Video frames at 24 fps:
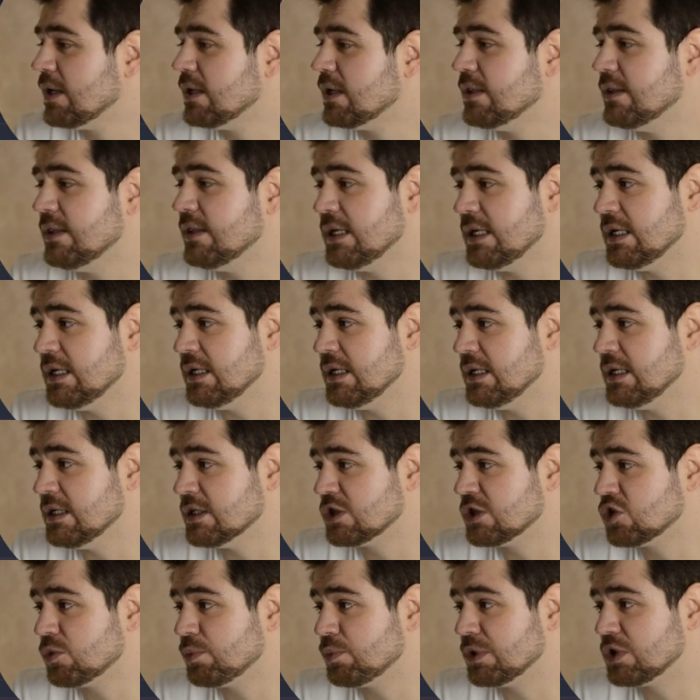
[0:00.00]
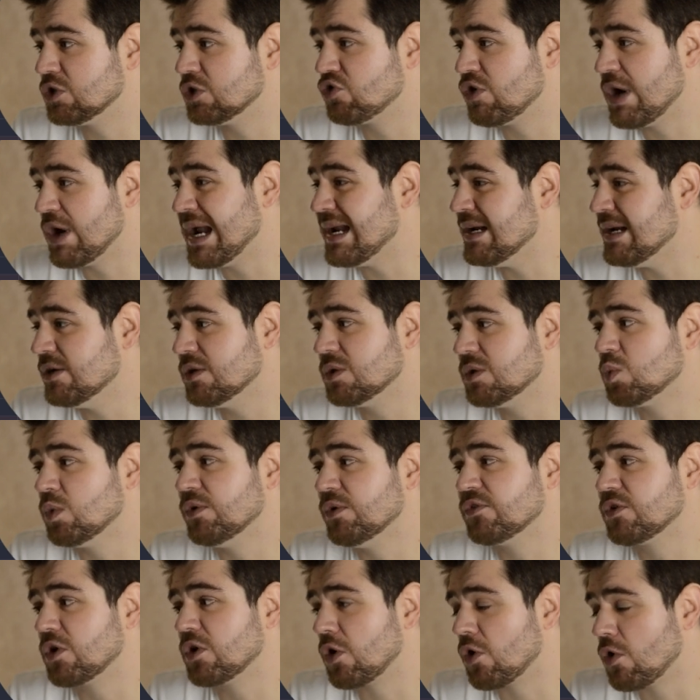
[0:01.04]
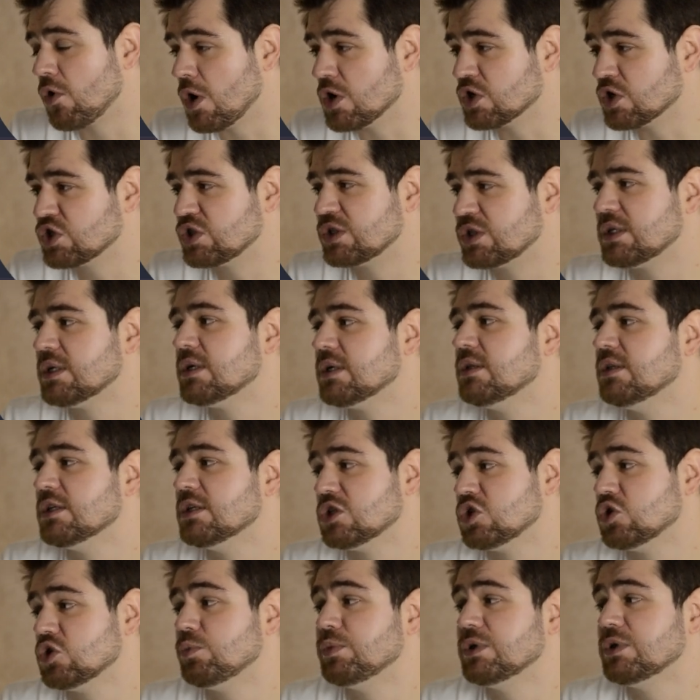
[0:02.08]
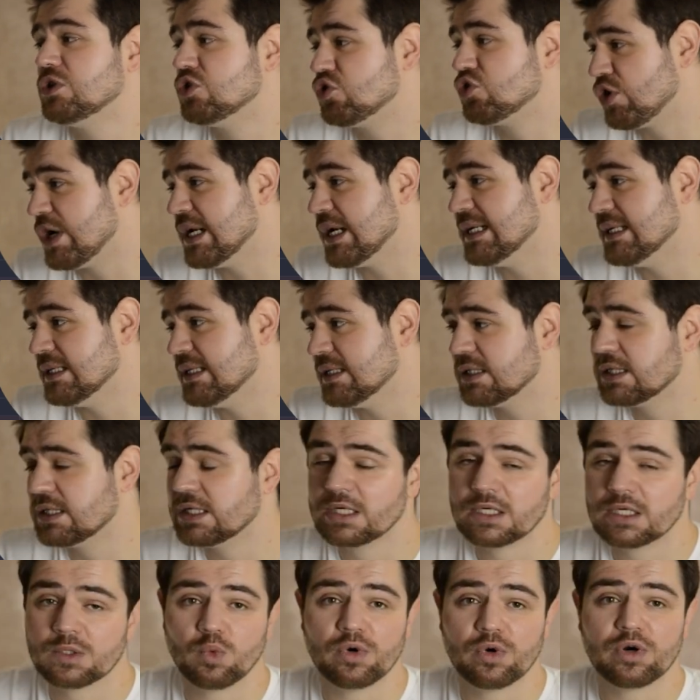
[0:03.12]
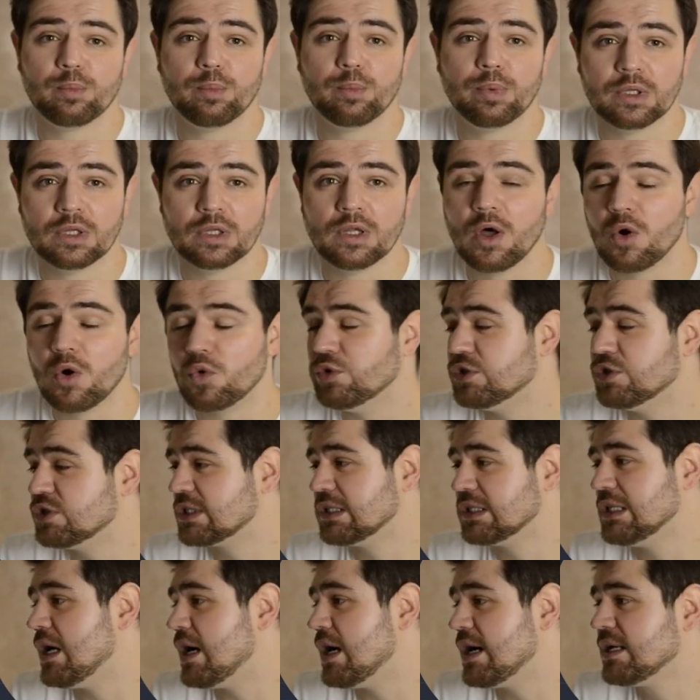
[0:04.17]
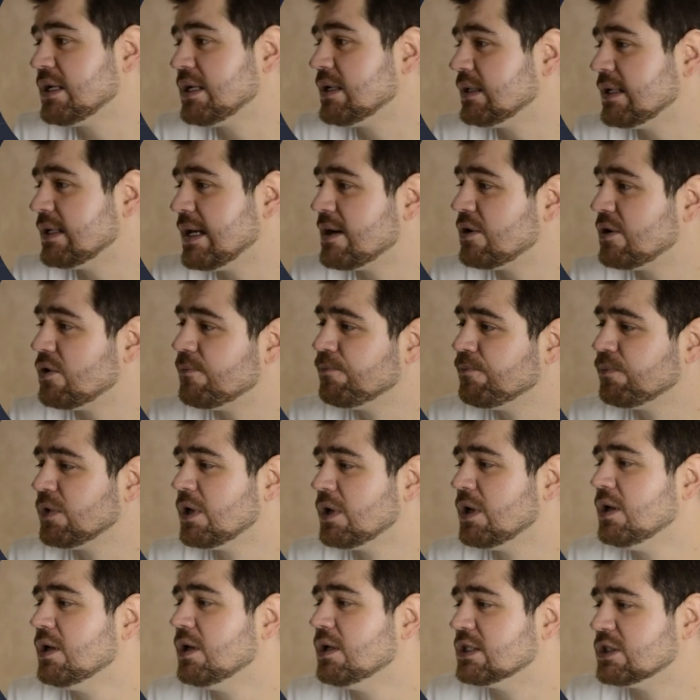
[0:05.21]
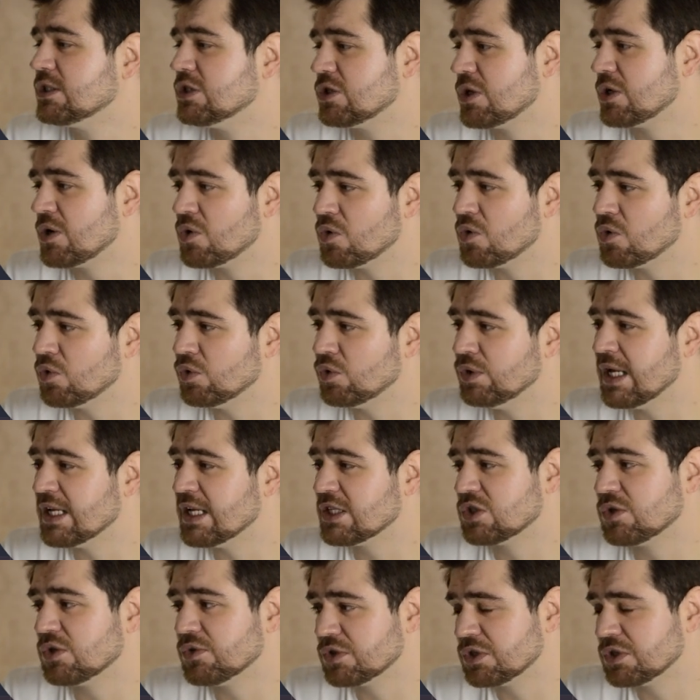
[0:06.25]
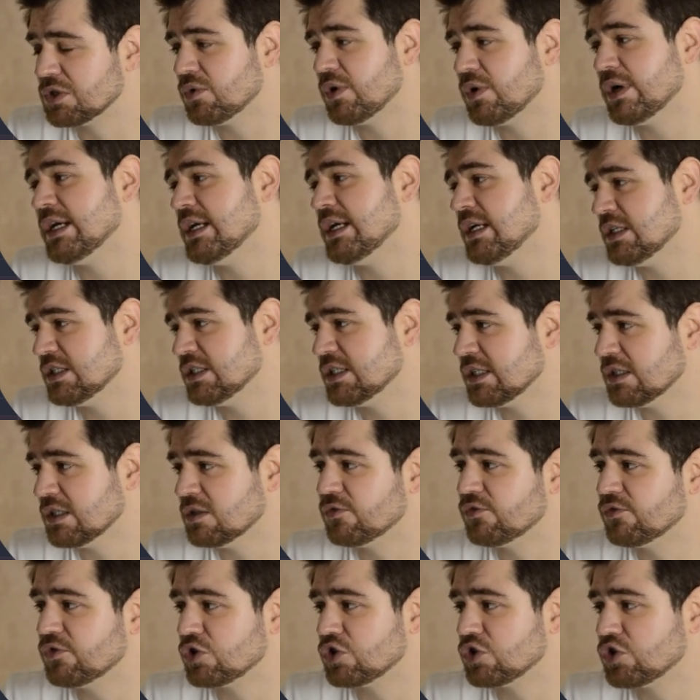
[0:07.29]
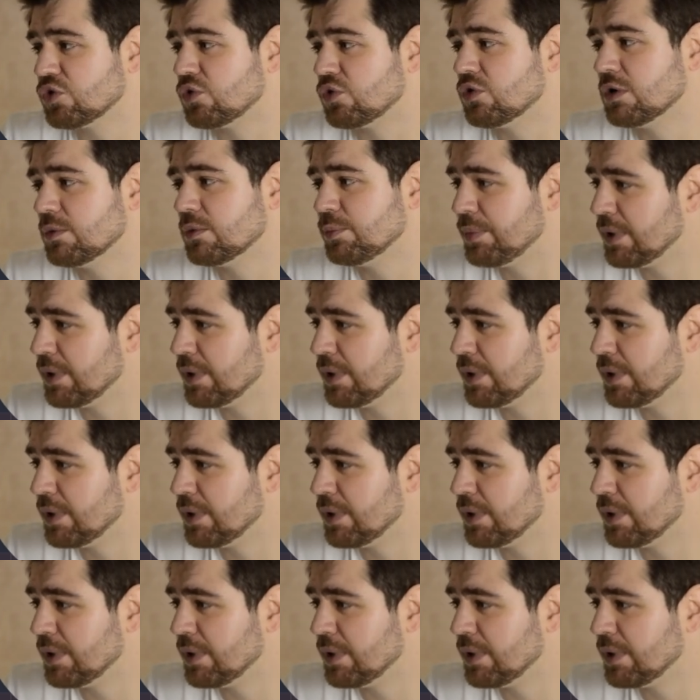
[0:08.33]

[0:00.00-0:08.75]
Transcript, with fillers: The Supertrend, we've crossed the Supertrend. We're below its line now, so that's also a signal for short.